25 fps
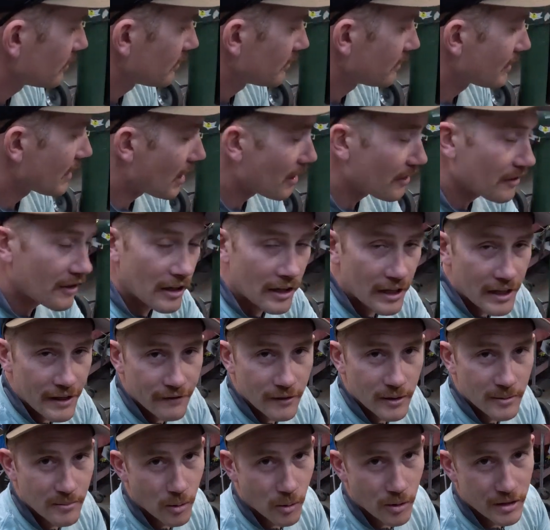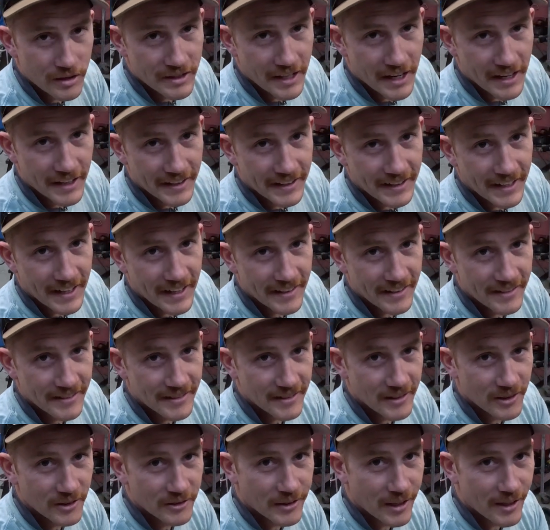now they're even more dedicated
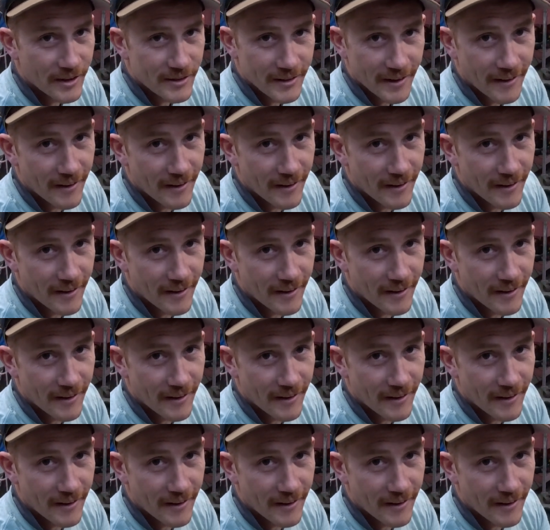snow tires.